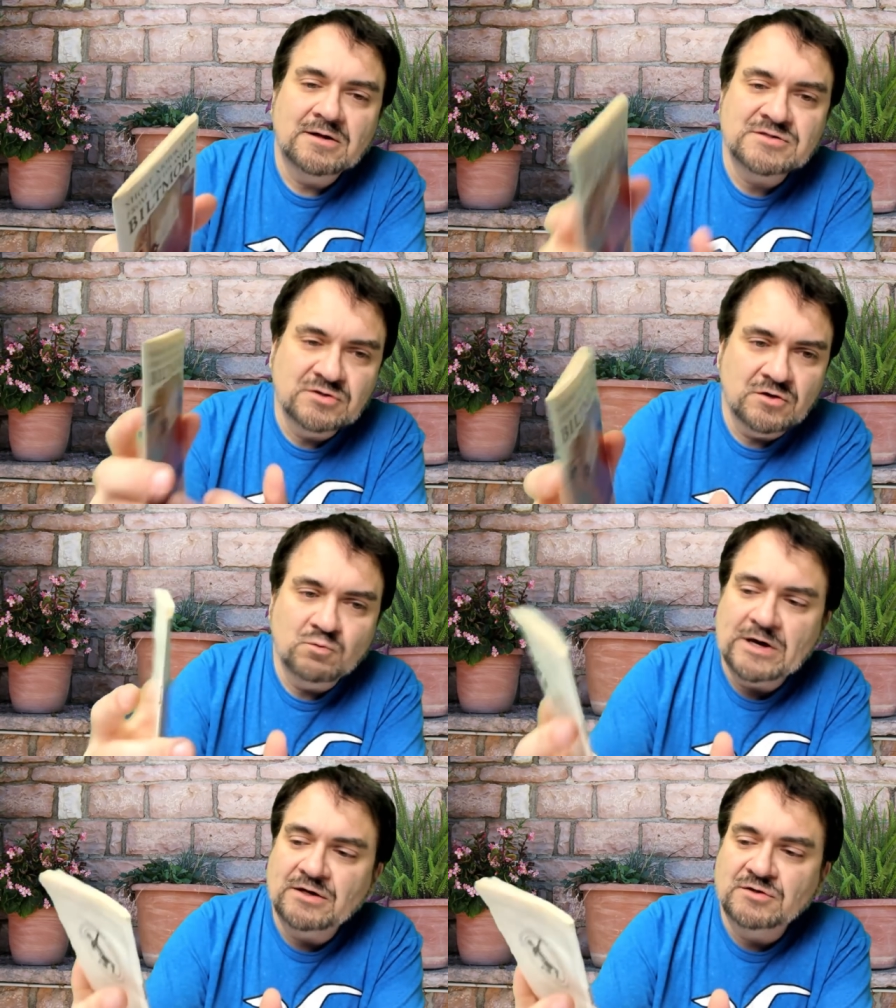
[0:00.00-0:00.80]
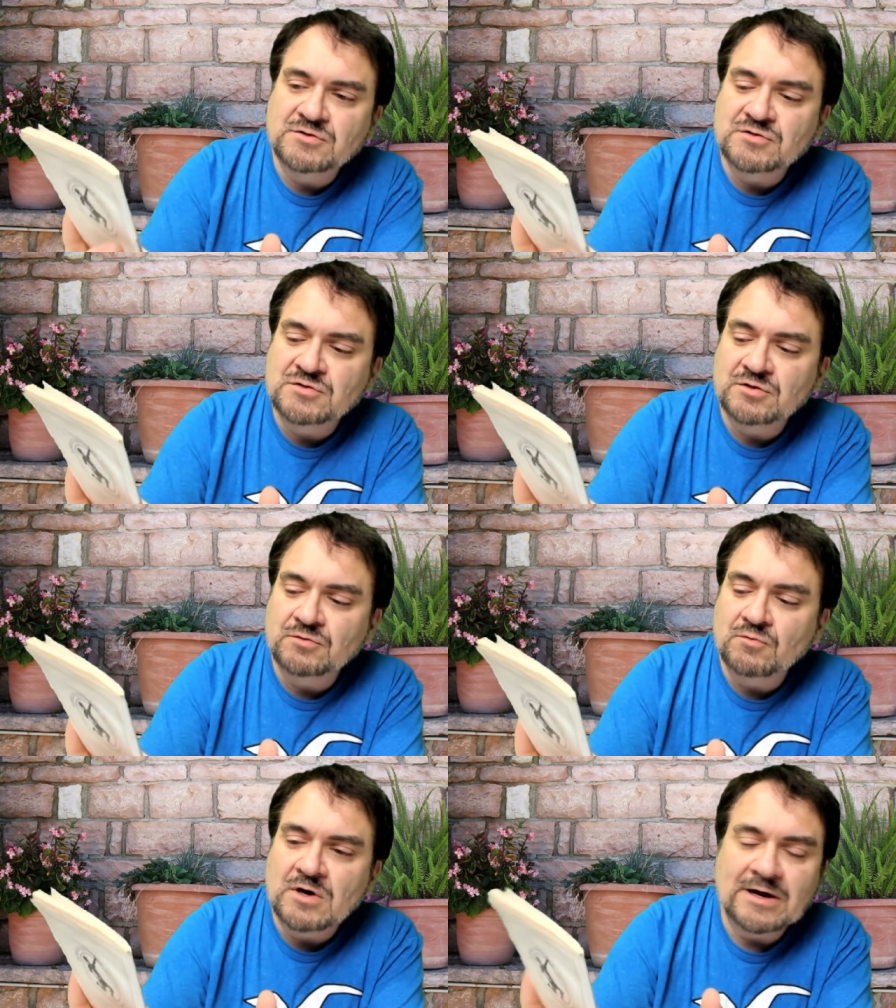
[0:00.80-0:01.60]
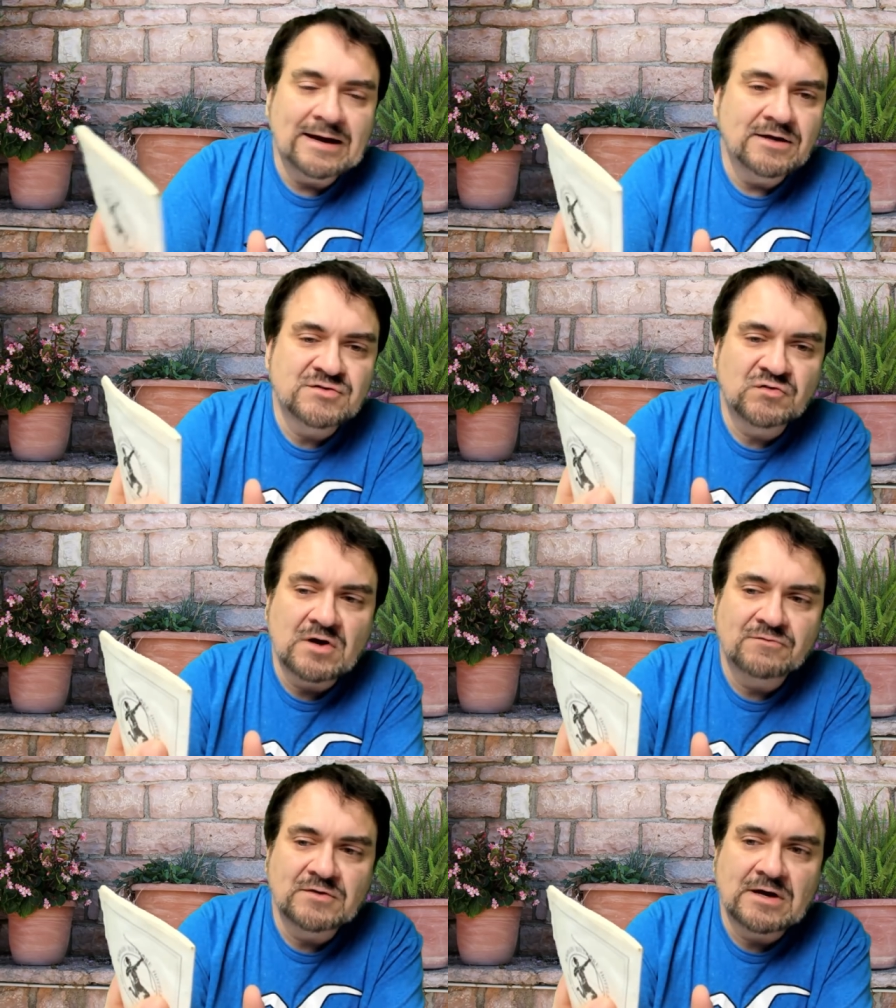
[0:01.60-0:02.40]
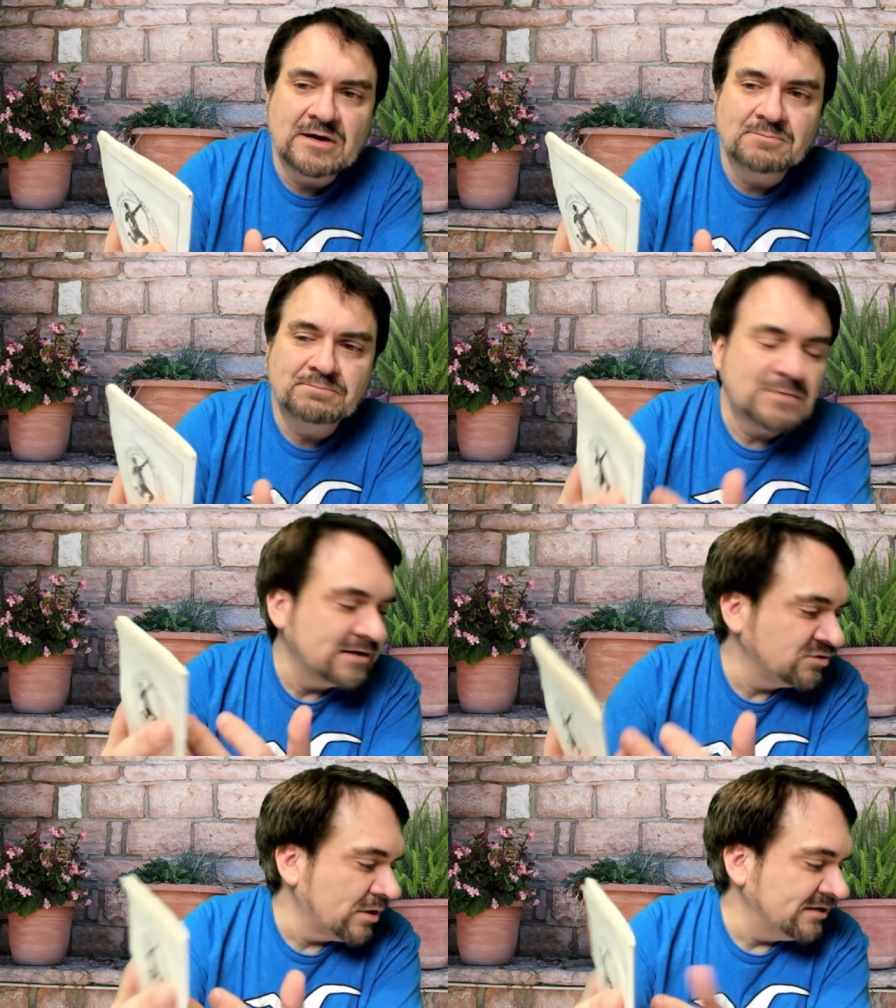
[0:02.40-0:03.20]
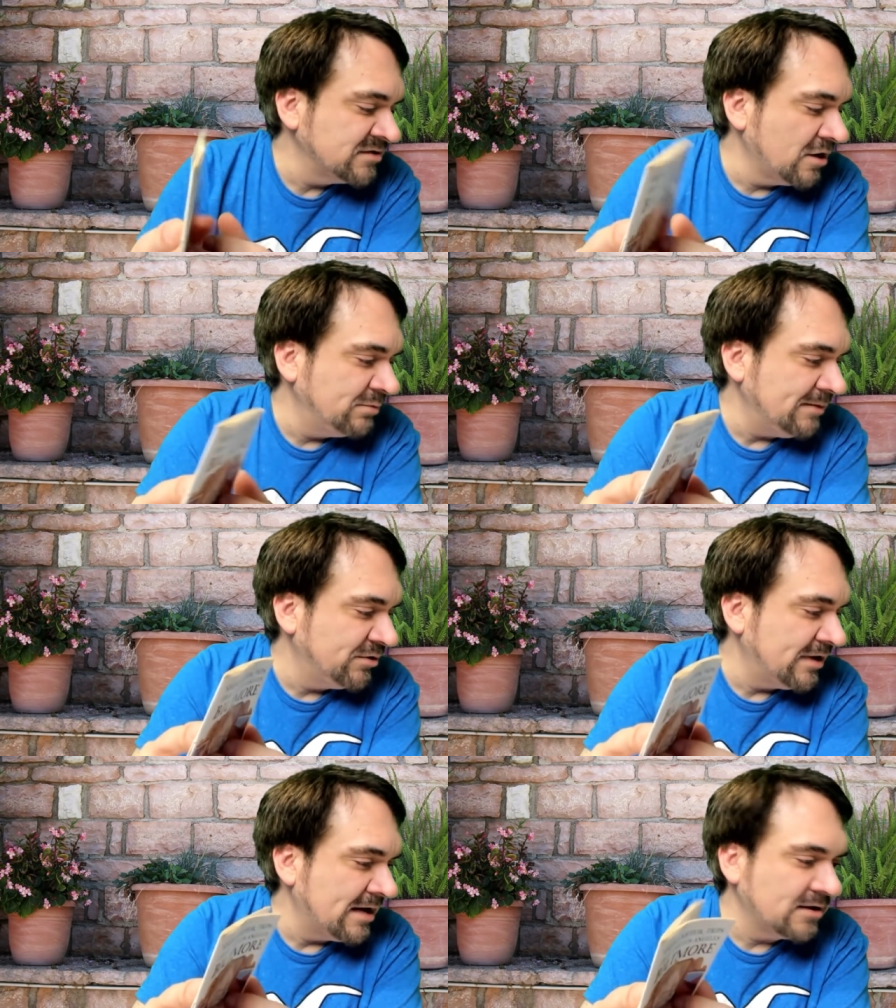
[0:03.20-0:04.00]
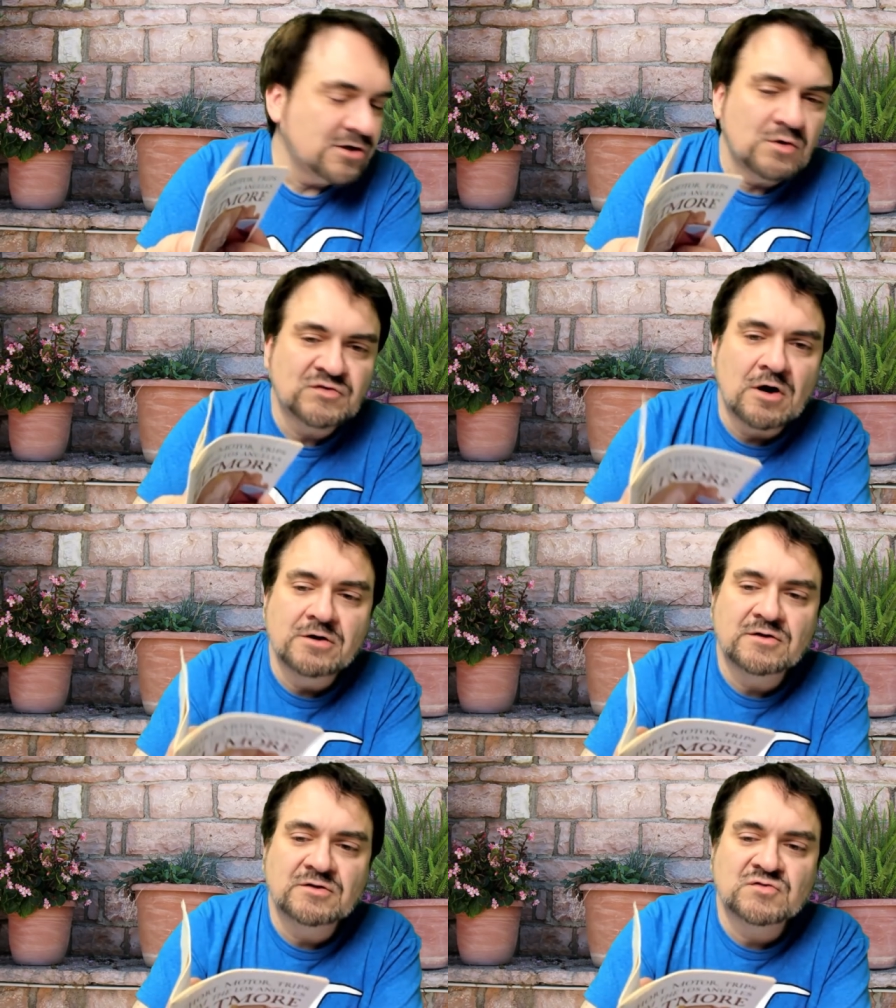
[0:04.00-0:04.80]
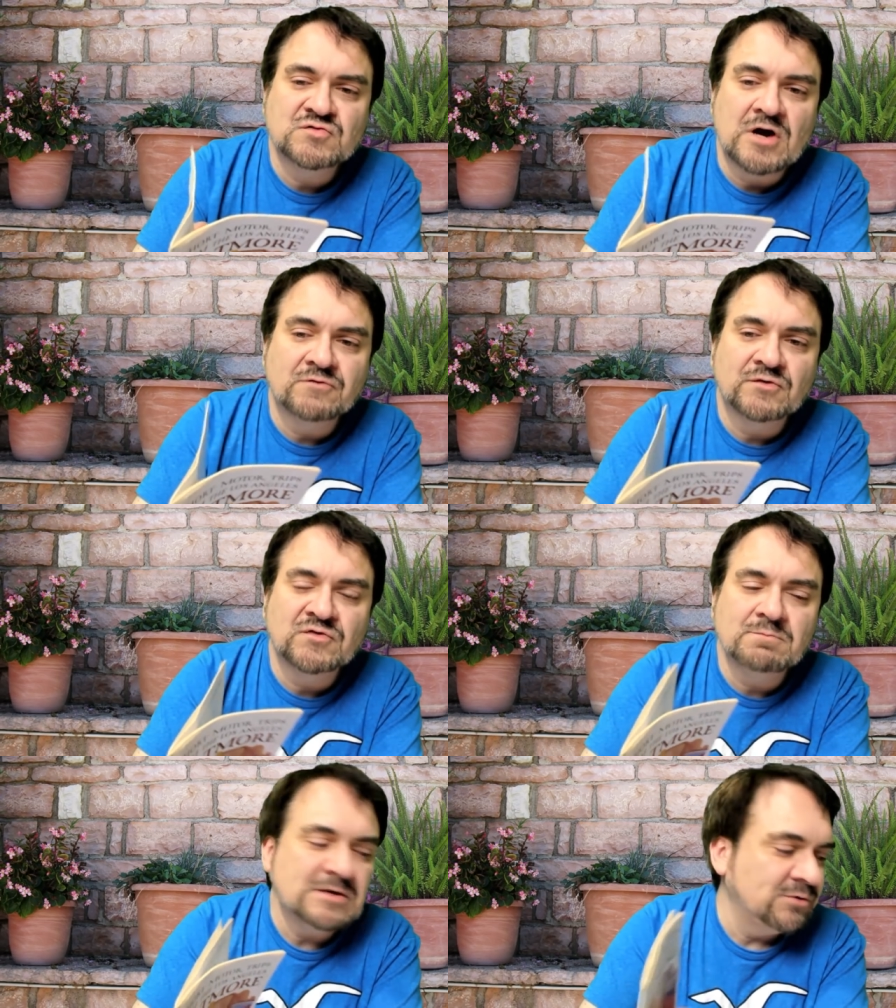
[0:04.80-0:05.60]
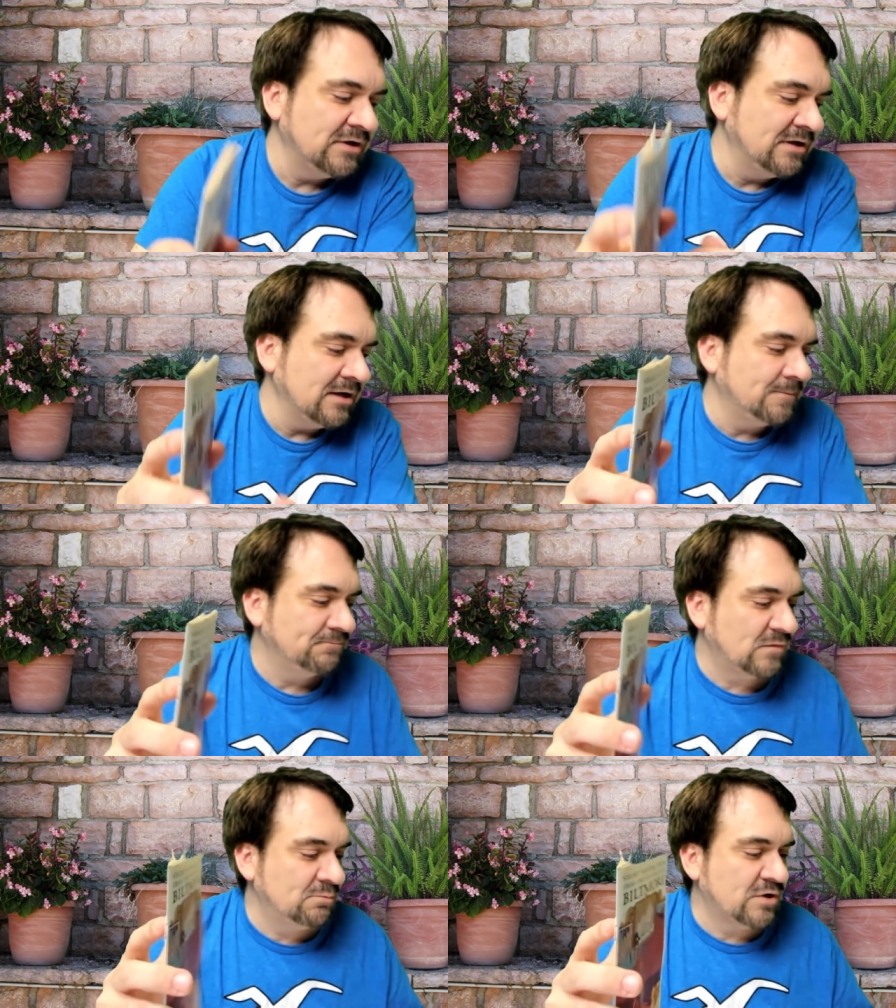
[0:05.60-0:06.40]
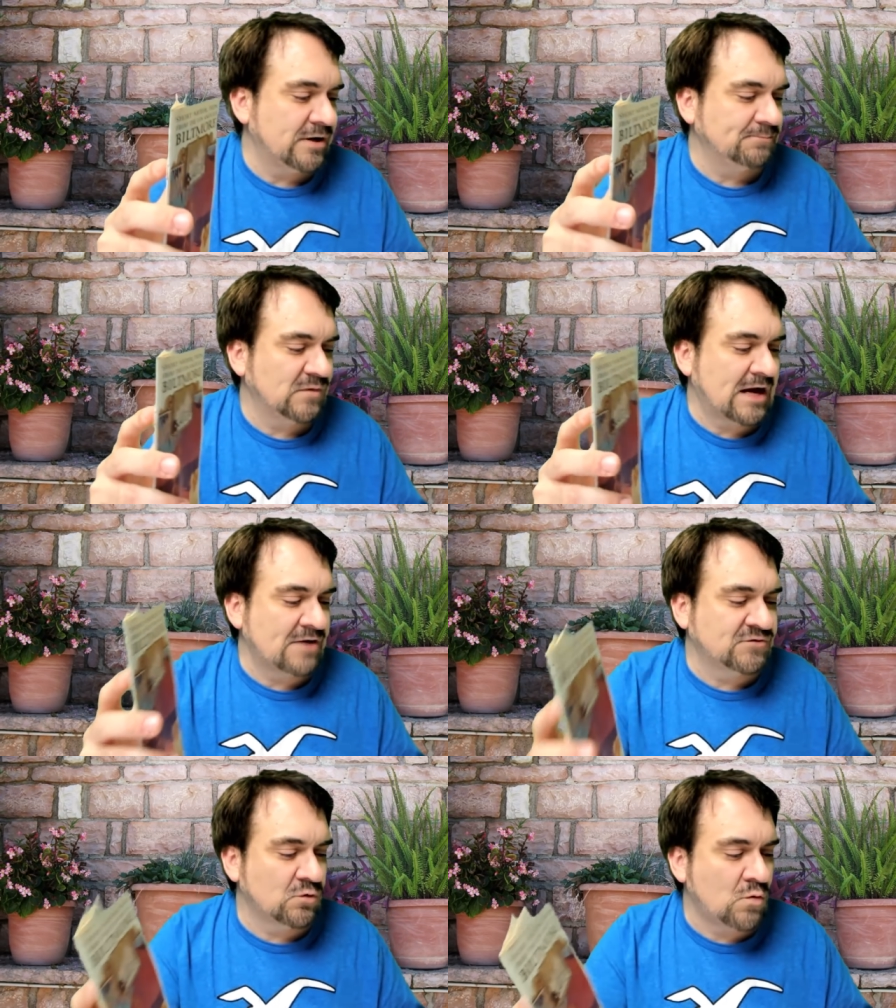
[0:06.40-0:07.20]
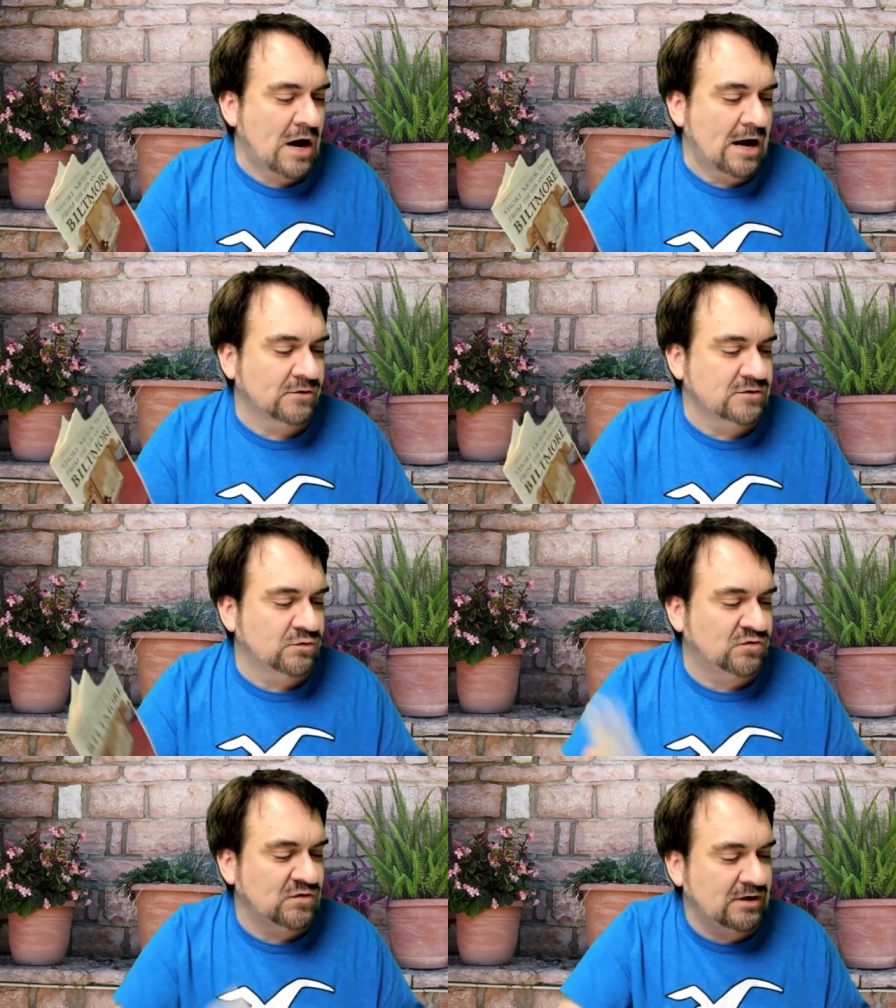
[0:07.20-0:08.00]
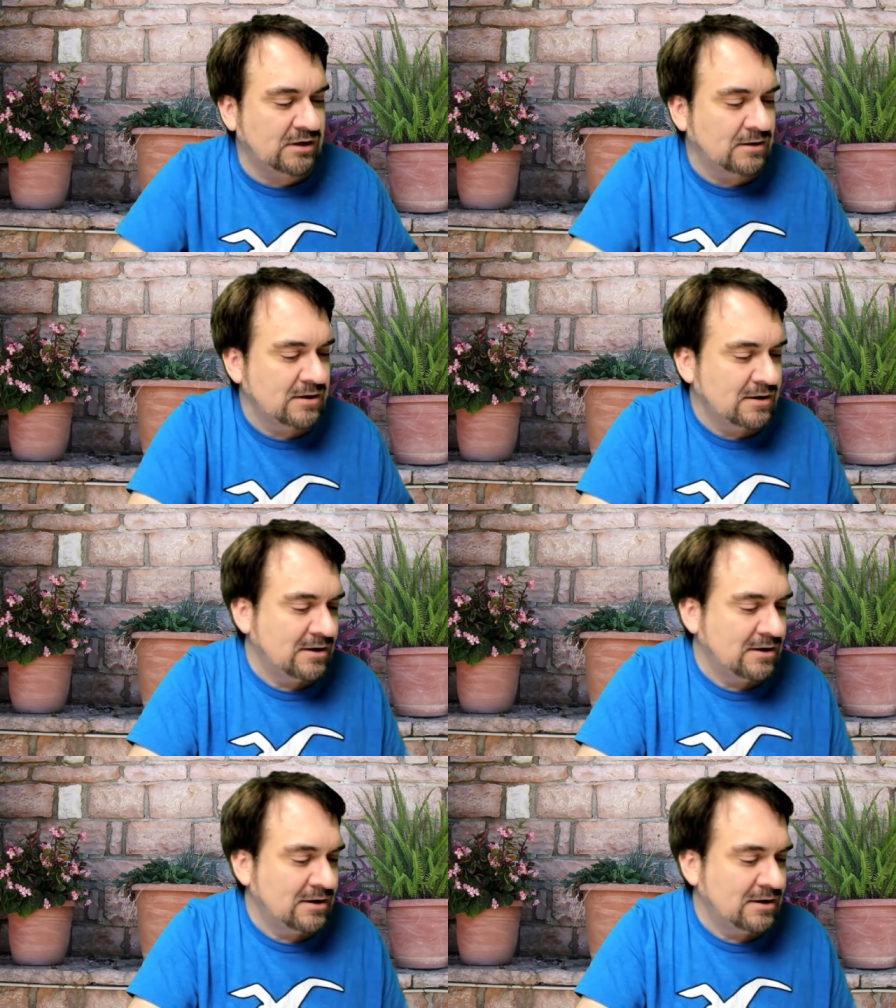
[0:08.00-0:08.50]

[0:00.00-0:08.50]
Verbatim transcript: it's a good way to to, to uh, age stuff, and I, I, I try to tell people that, and I know it's hard to it's hard for some people to get, but after a while you'll see,